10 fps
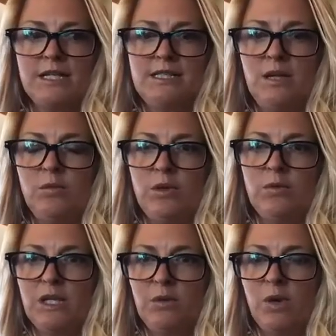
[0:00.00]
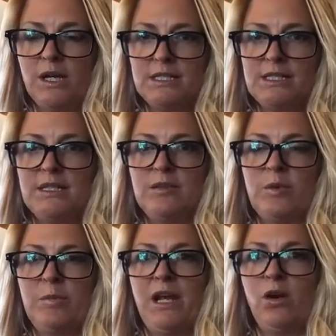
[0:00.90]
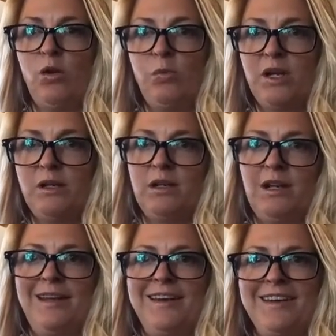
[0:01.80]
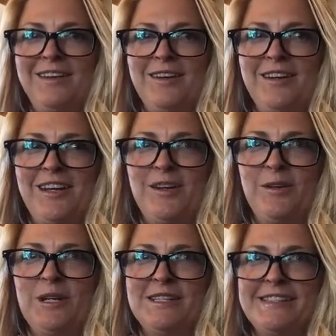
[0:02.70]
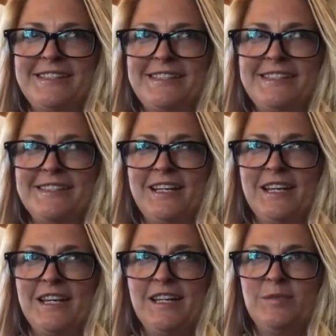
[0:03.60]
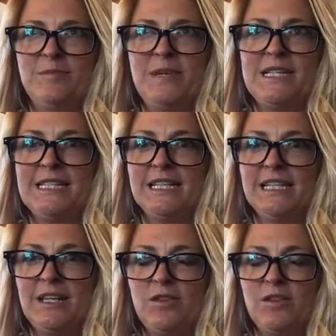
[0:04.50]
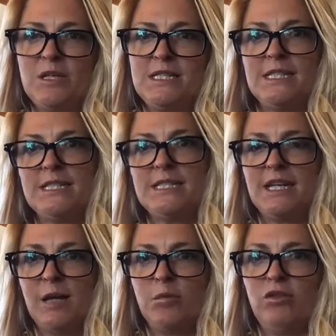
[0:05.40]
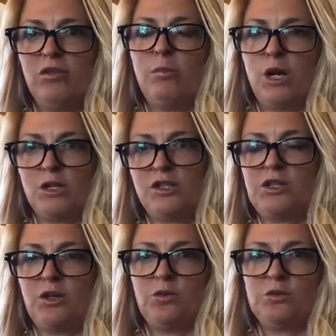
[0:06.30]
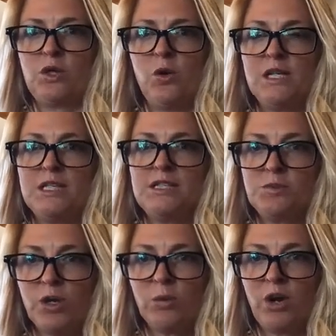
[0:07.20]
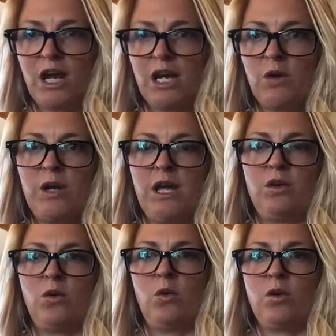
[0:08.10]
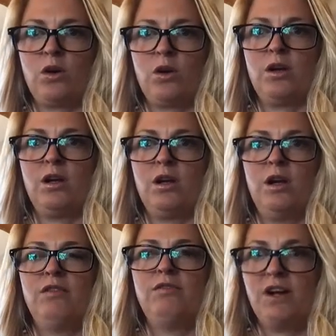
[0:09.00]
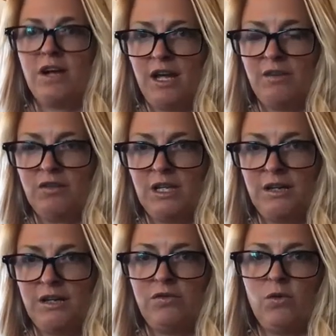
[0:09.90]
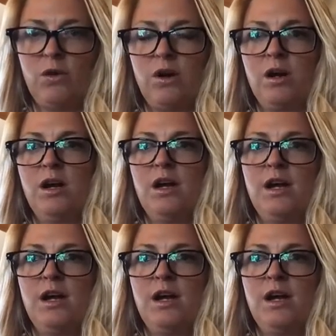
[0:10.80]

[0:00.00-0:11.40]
I said, we really wanted to remain open, and it was basically the busiest time of March. So it was going into spring break. We had ordered very heavily for